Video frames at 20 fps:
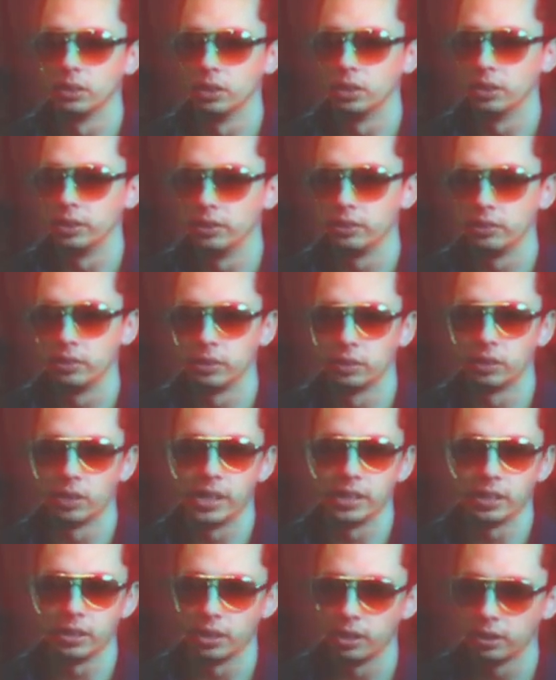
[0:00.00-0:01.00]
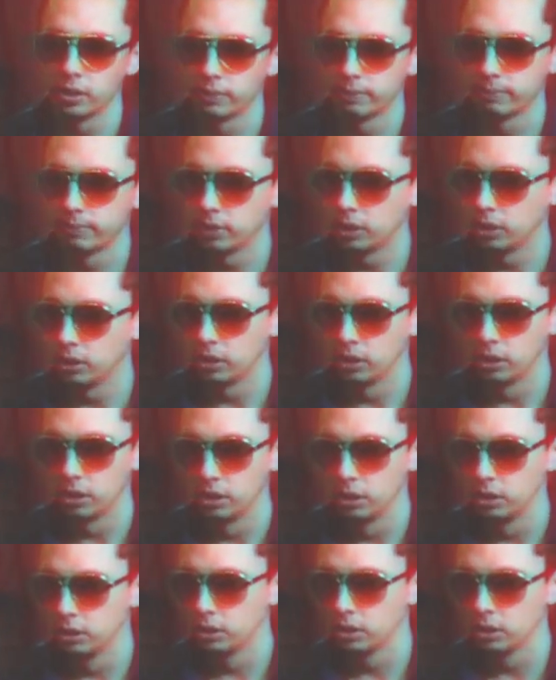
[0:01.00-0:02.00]
Oh, this is a great gig. Uh,
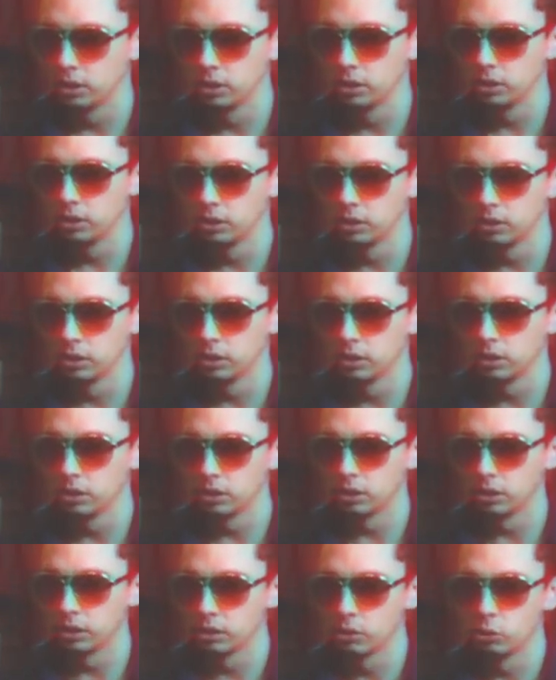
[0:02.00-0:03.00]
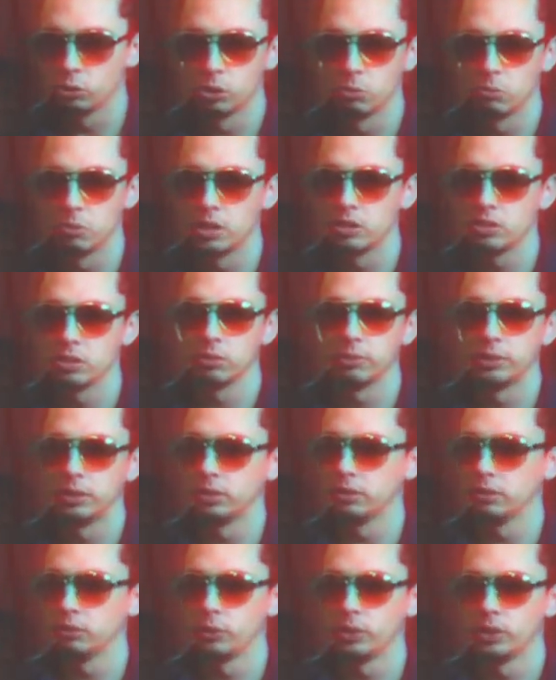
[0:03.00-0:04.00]
I couldn't imagine. I
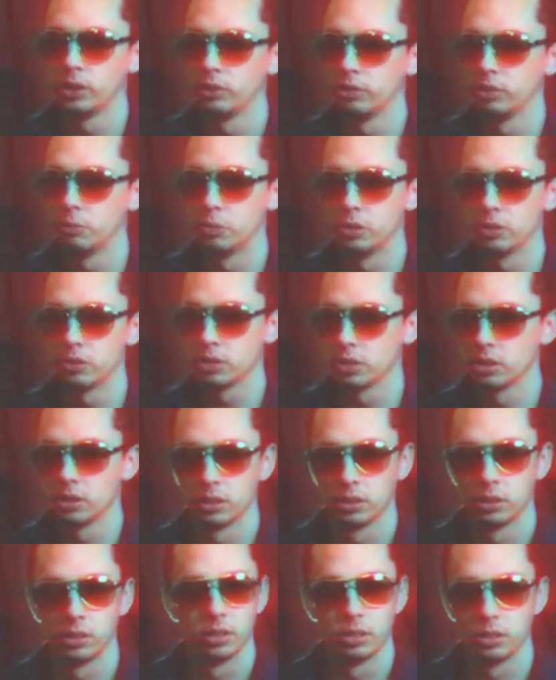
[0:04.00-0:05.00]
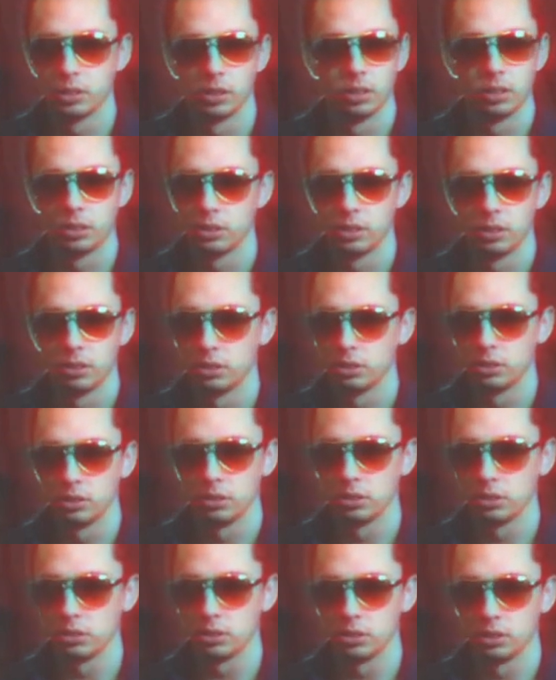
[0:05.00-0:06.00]
mean, when I was a butcher,
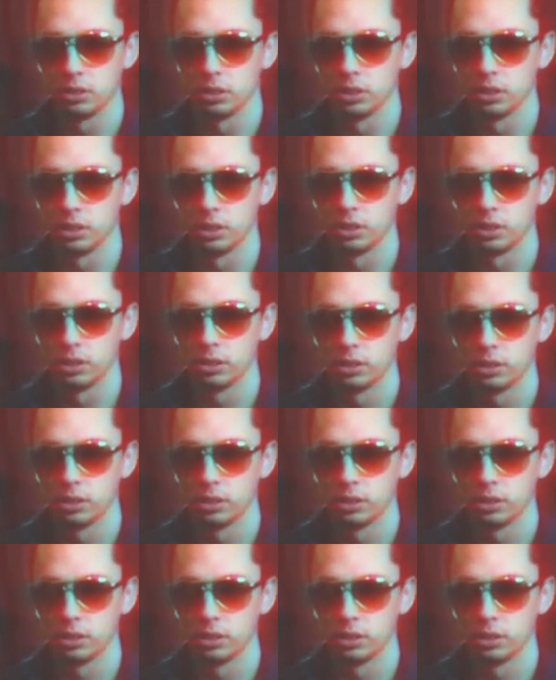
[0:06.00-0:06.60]
this uh,